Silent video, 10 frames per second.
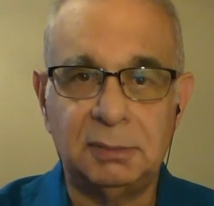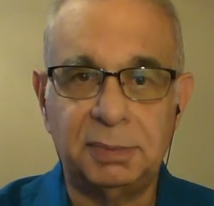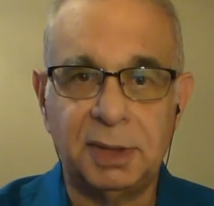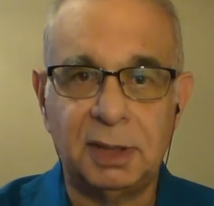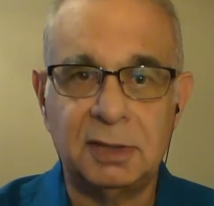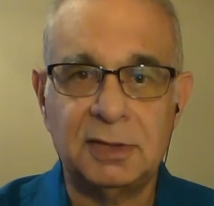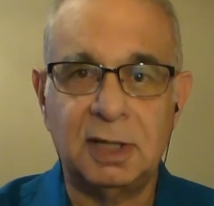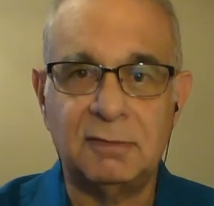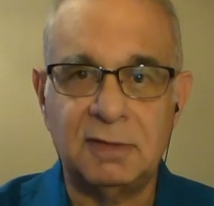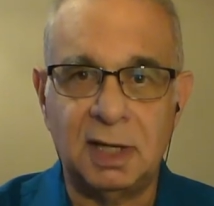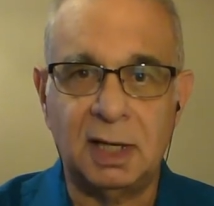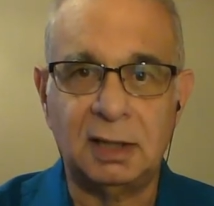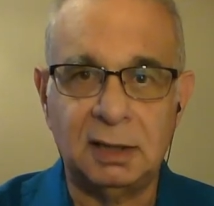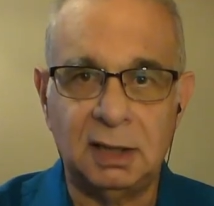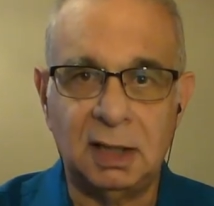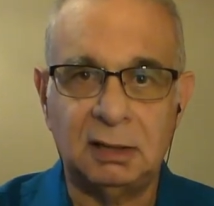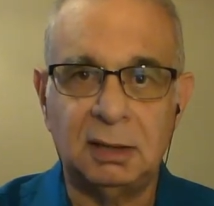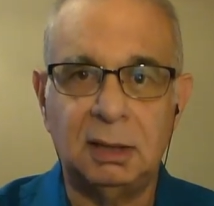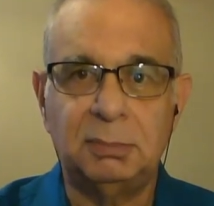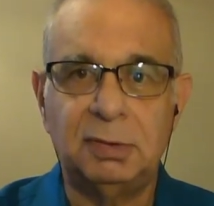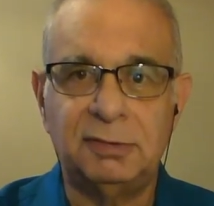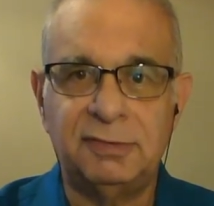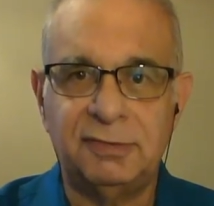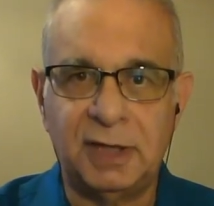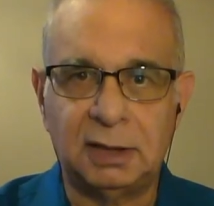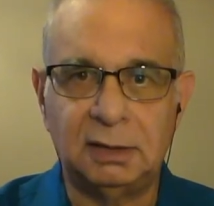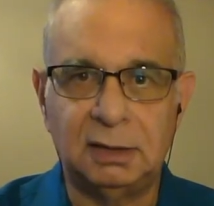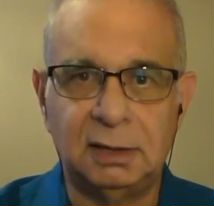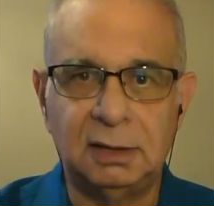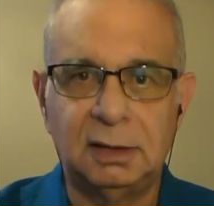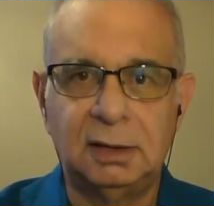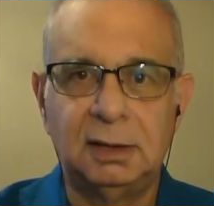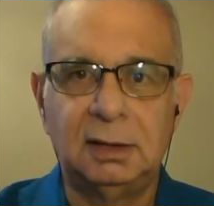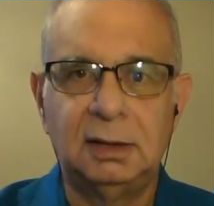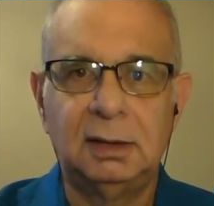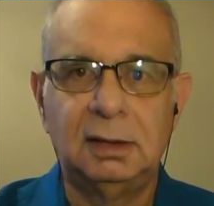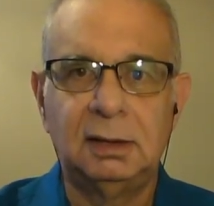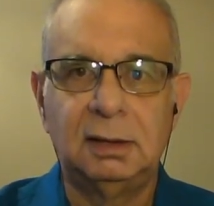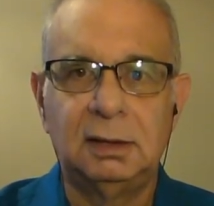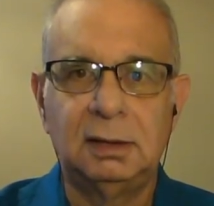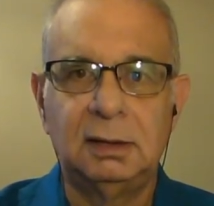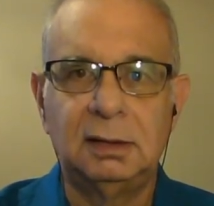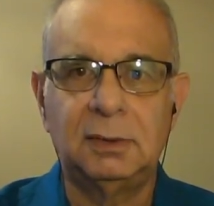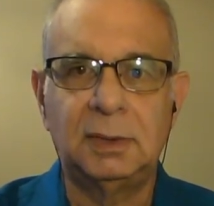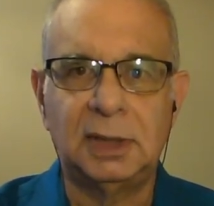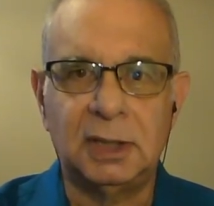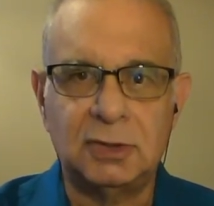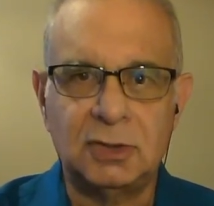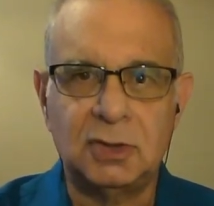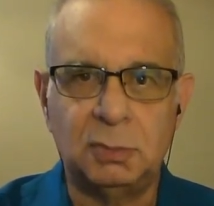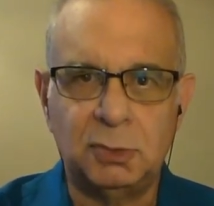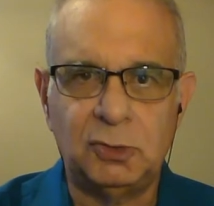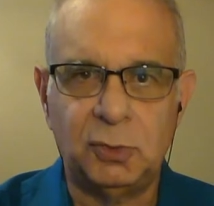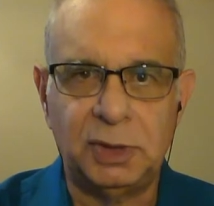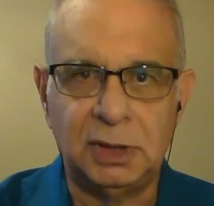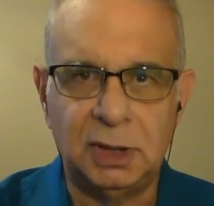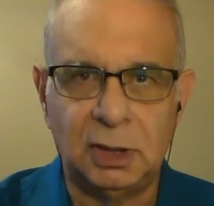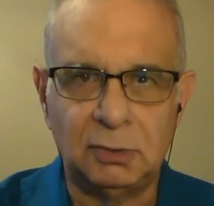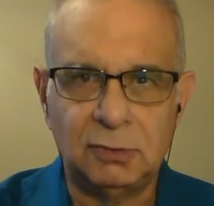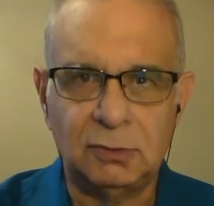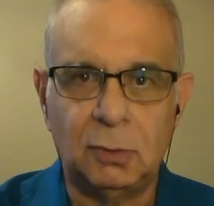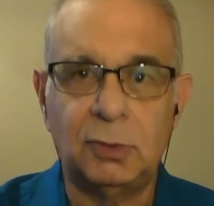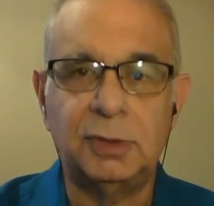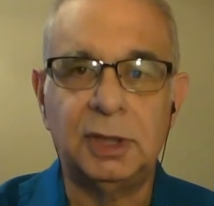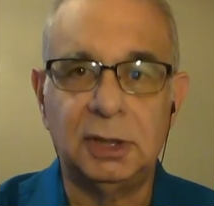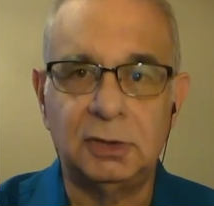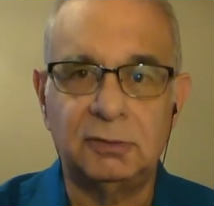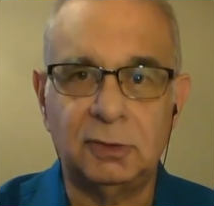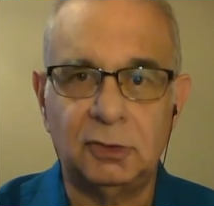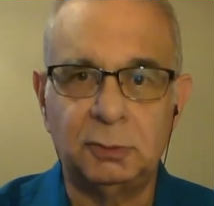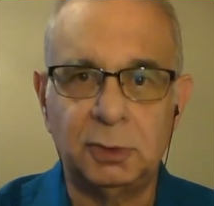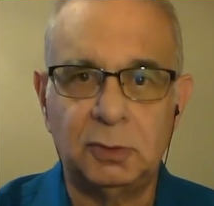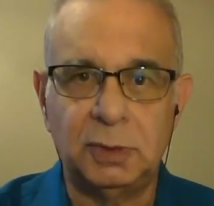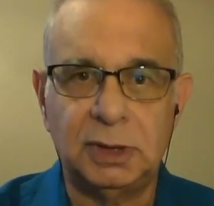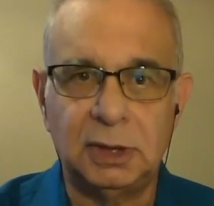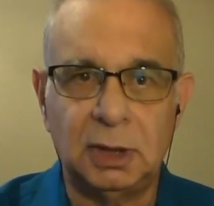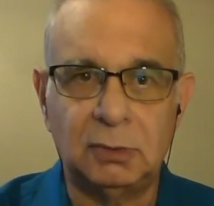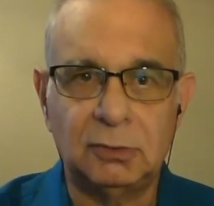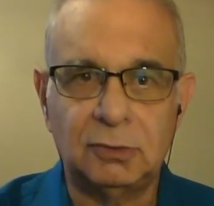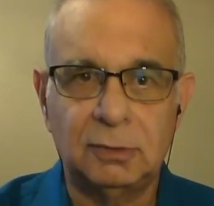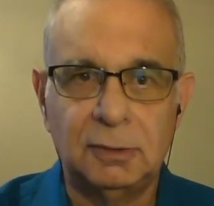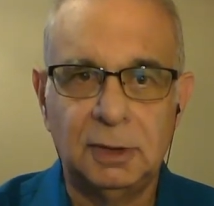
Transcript: players that have not yet perfected the relationship between the notes or the intervals between the notes.